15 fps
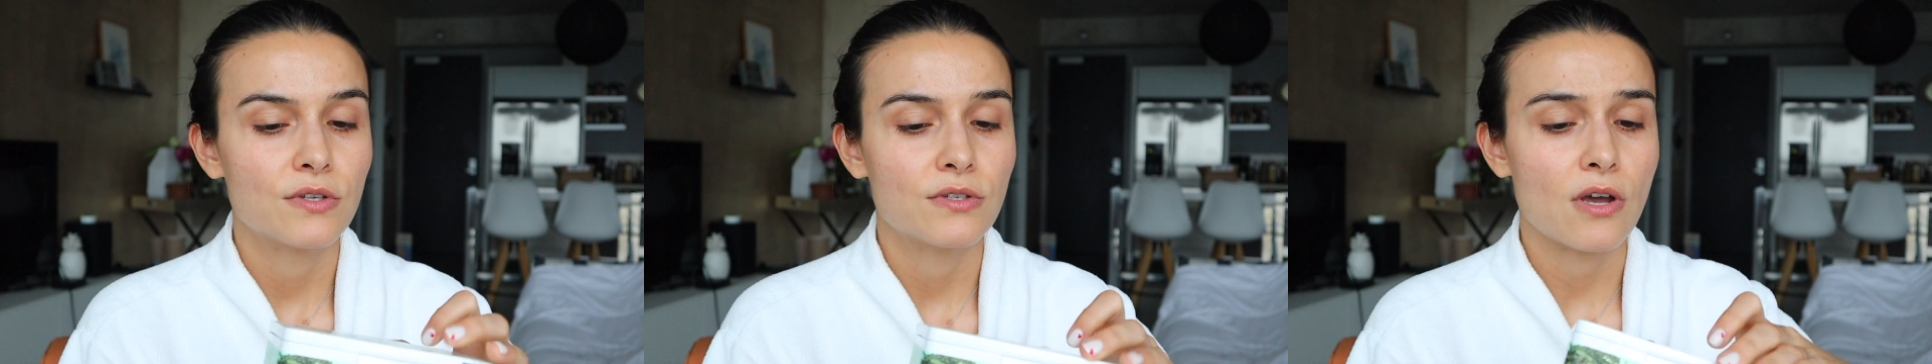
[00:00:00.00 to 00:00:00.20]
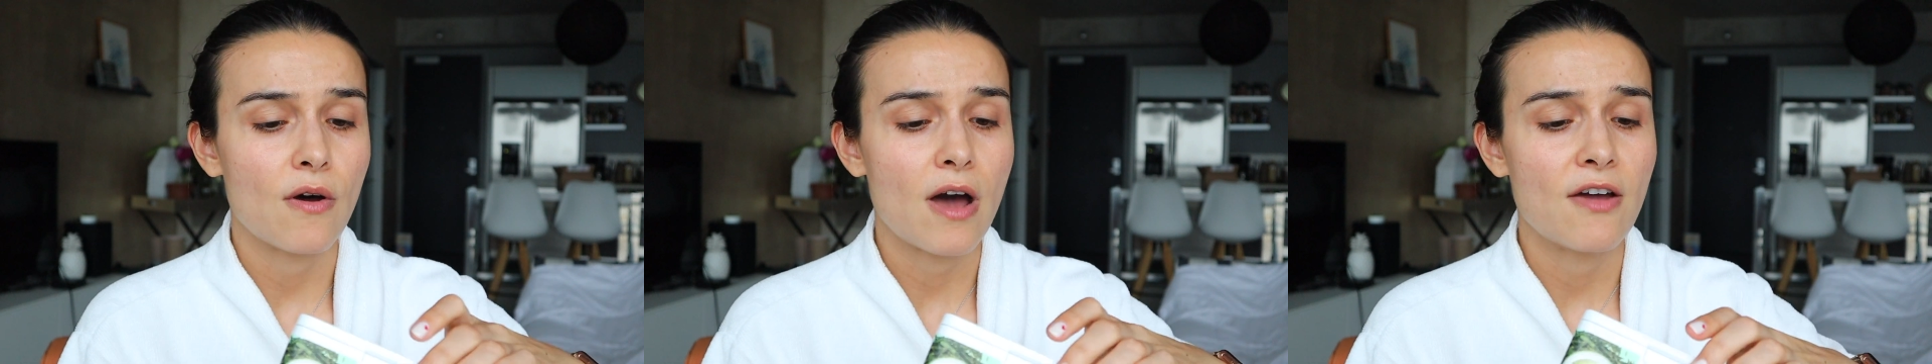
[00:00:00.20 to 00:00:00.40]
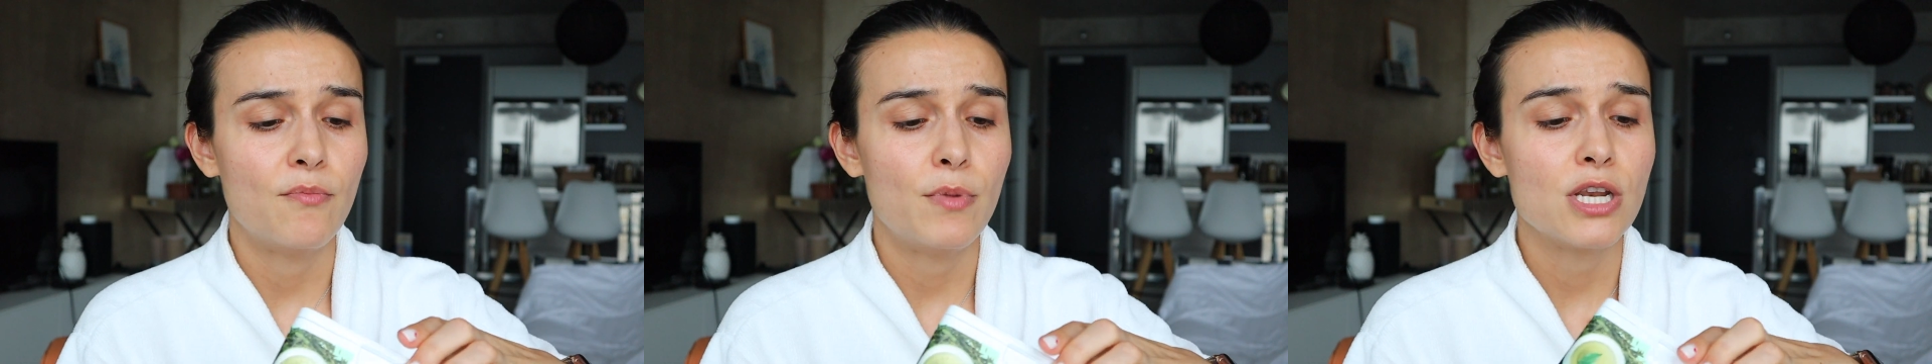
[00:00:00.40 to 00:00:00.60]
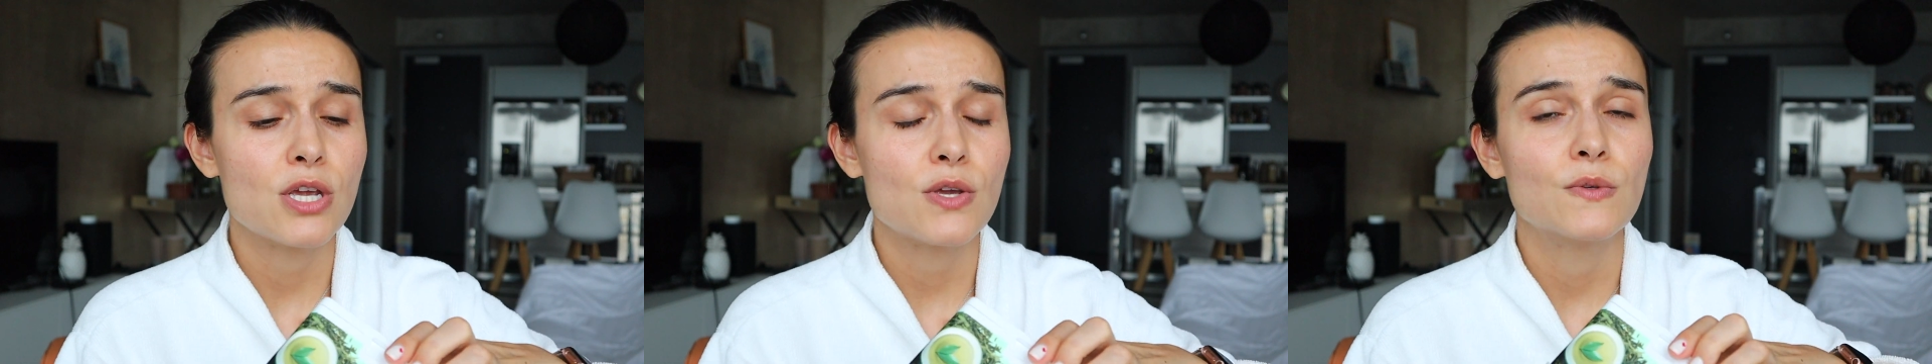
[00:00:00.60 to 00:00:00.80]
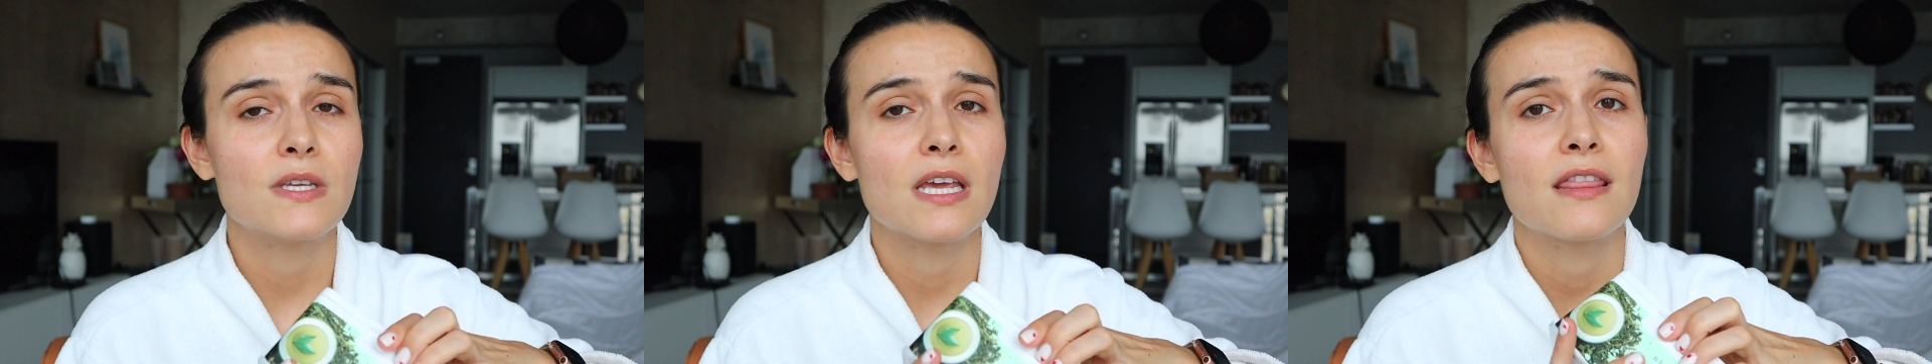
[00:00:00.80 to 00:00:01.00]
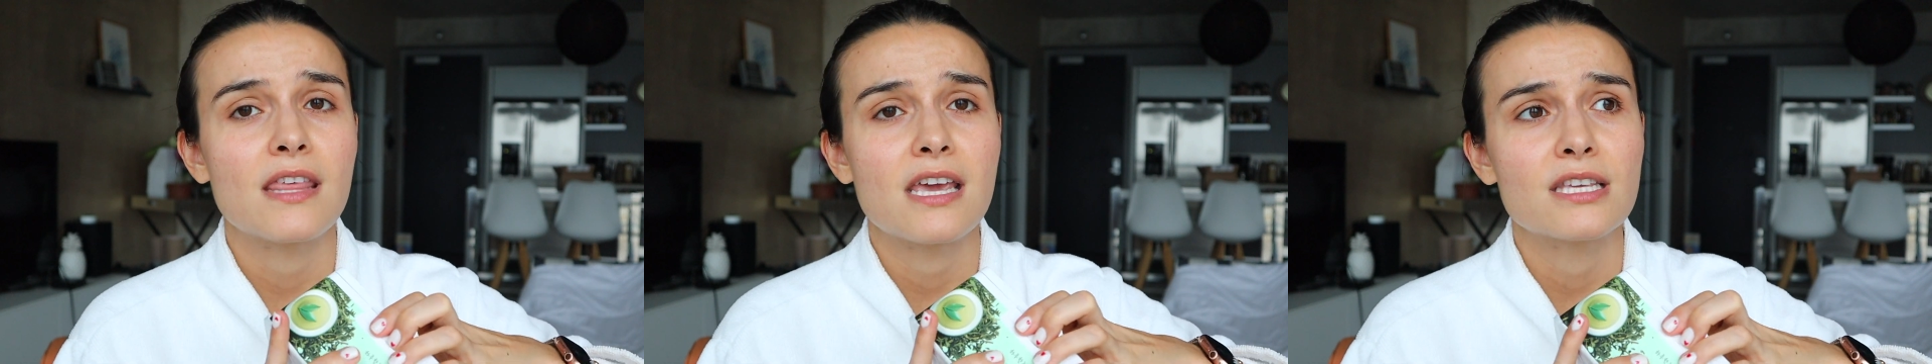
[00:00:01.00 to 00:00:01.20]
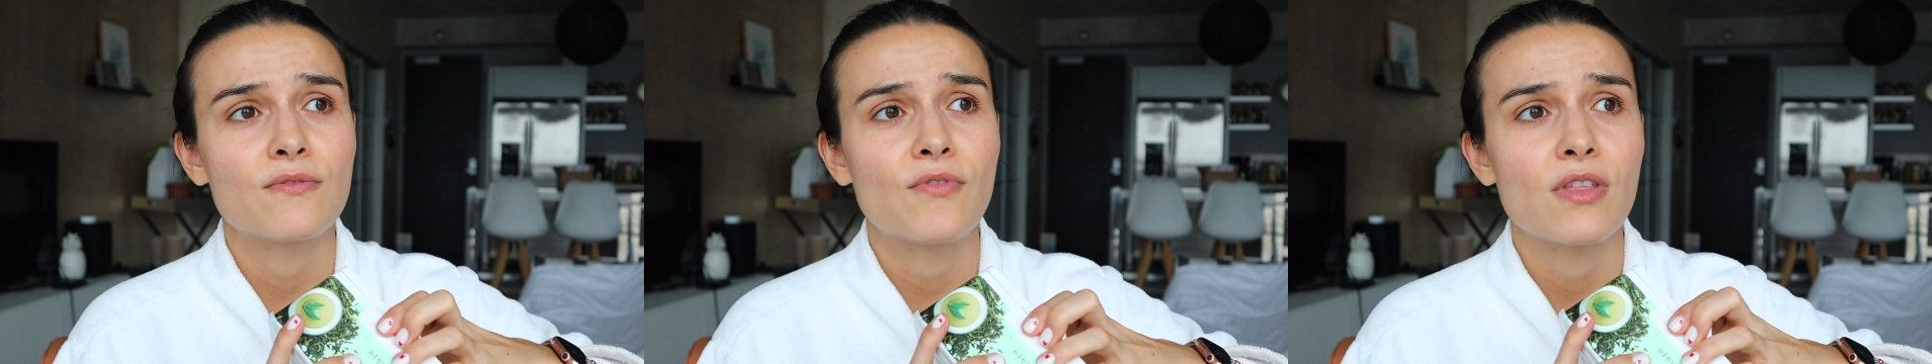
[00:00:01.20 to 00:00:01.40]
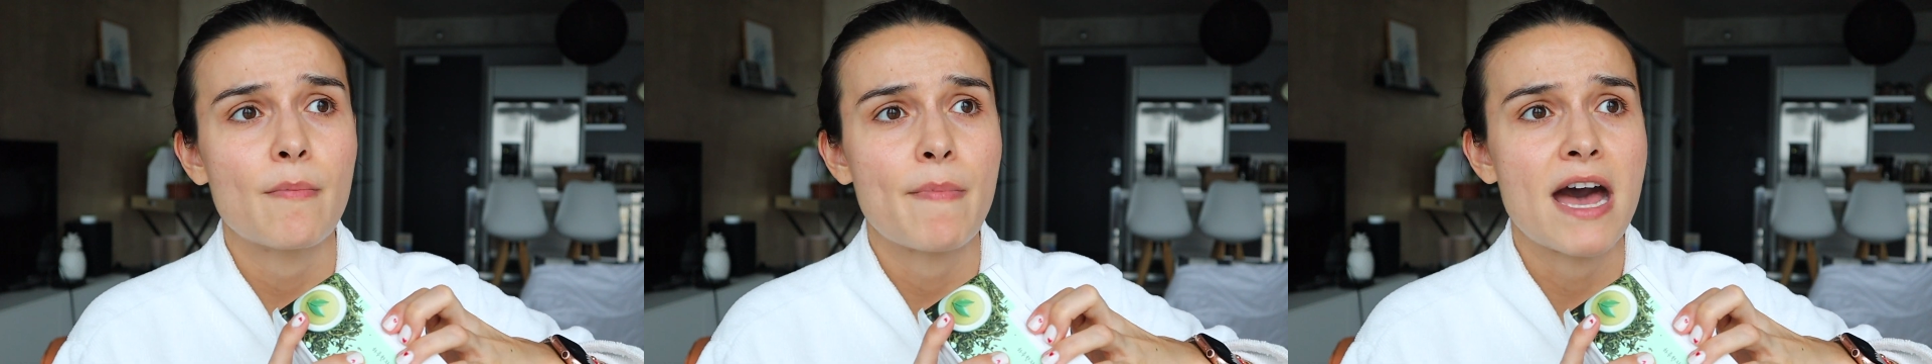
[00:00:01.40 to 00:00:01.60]
So I've been using these
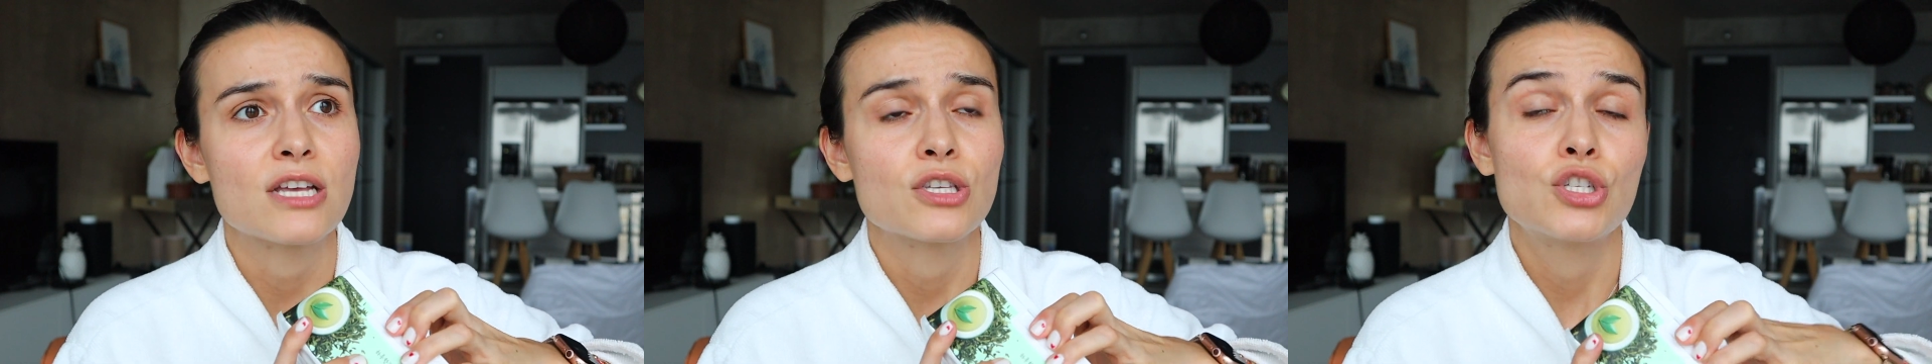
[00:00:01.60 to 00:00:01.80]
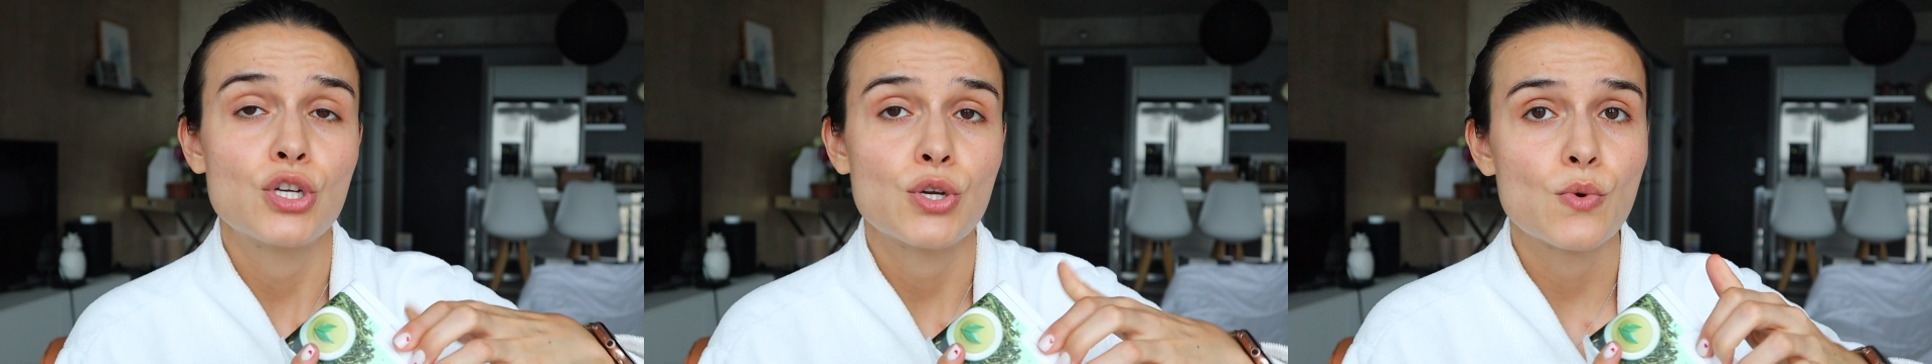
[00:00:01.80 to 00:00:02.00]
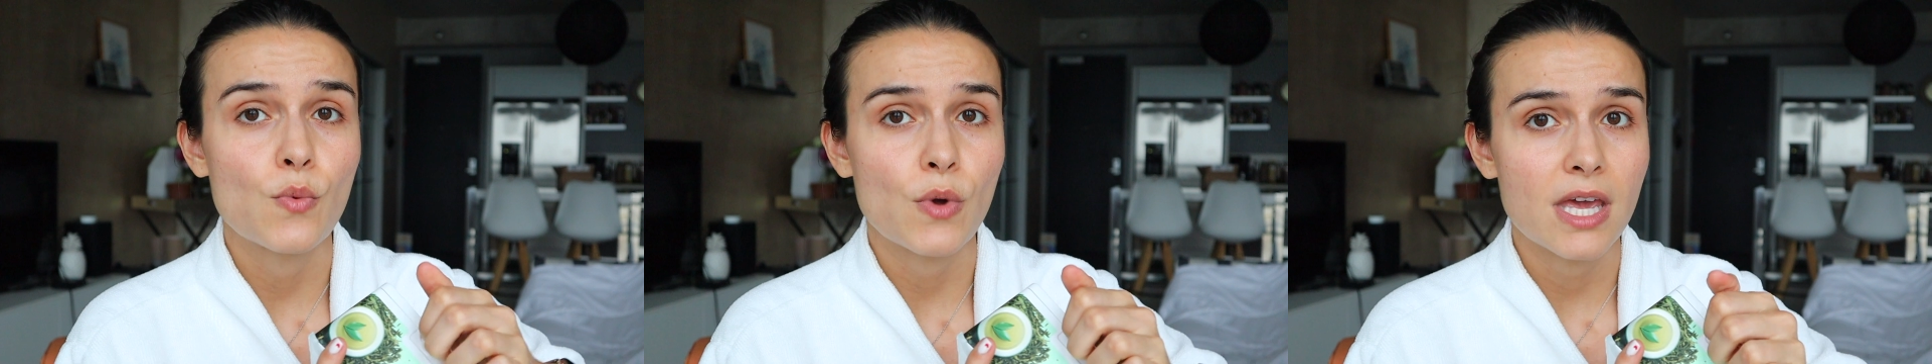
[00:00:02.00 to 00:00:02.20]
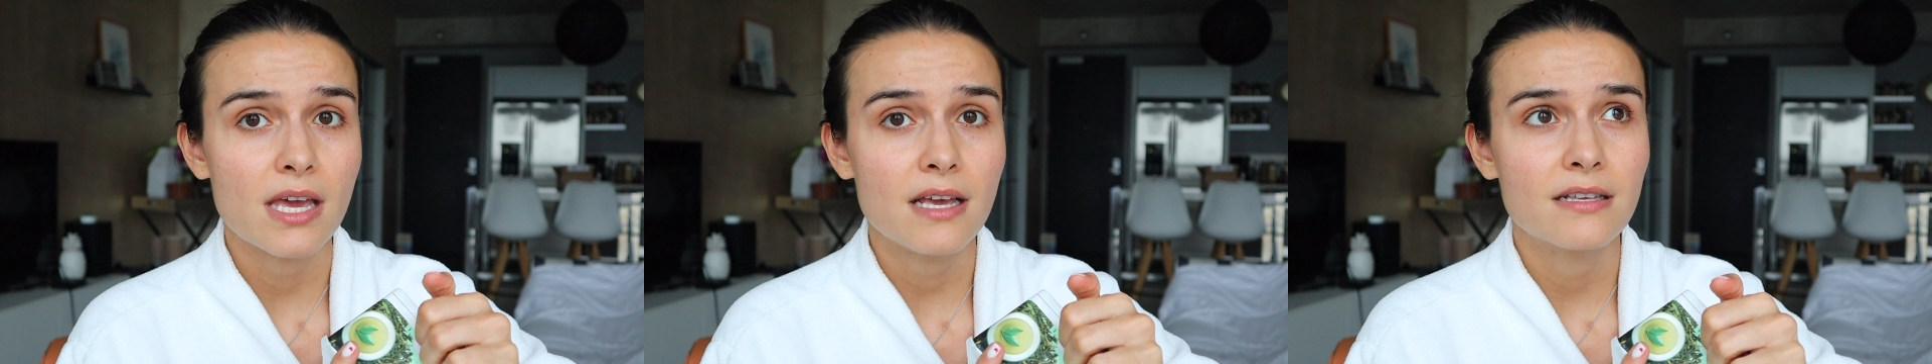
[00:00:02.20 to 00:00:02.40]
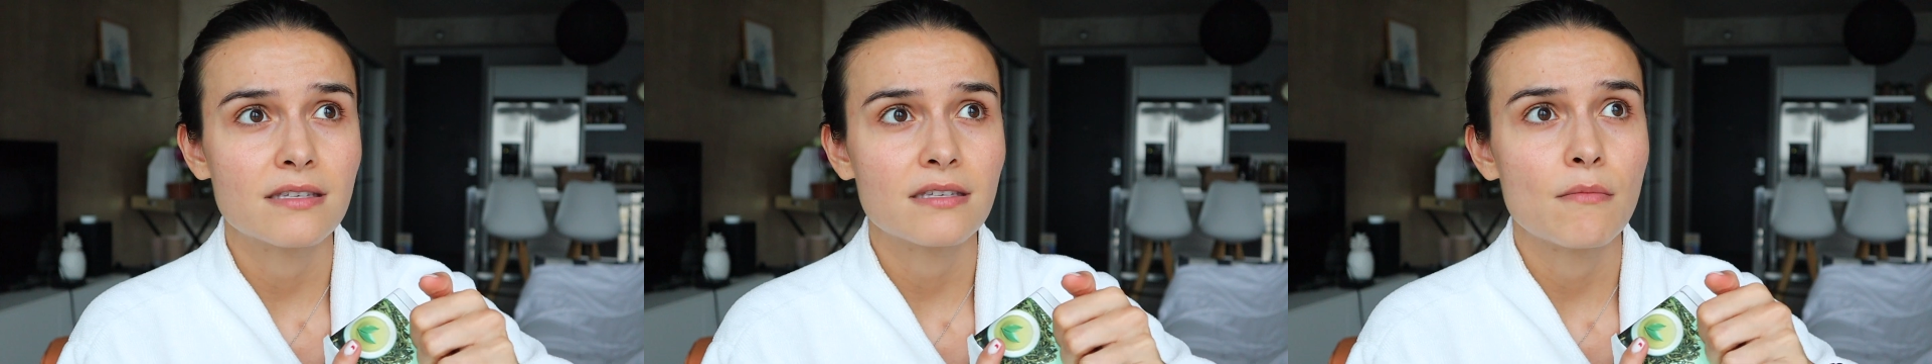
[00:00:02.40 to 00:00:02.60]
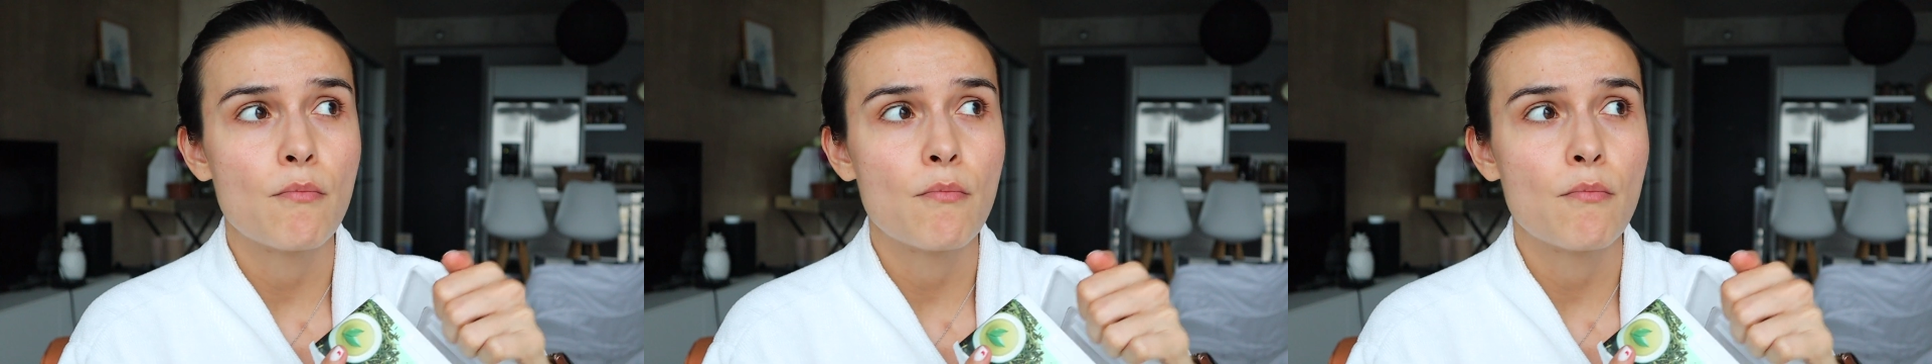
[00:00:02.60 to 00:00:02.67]
for the past 2 weeks,